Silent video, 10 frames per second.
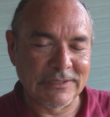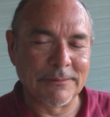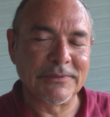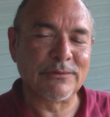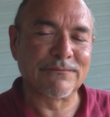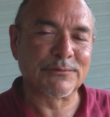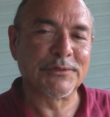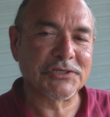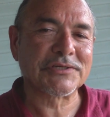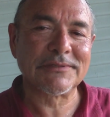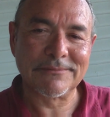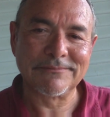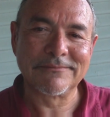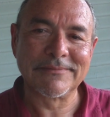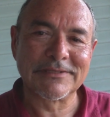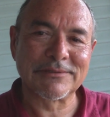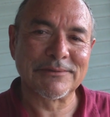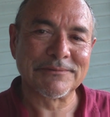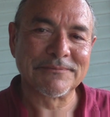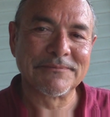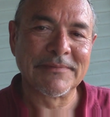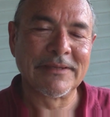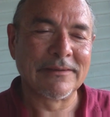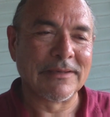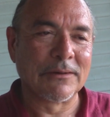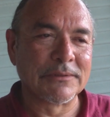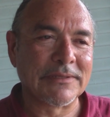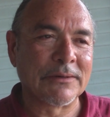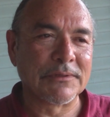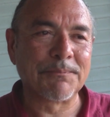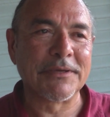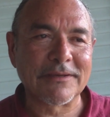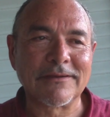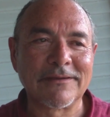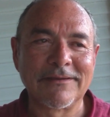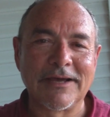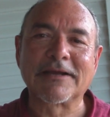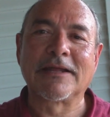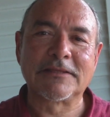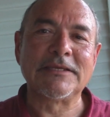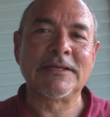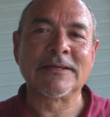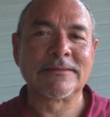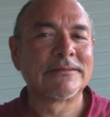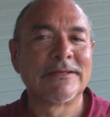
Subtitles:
coming to fruition. So I would pick a cantina.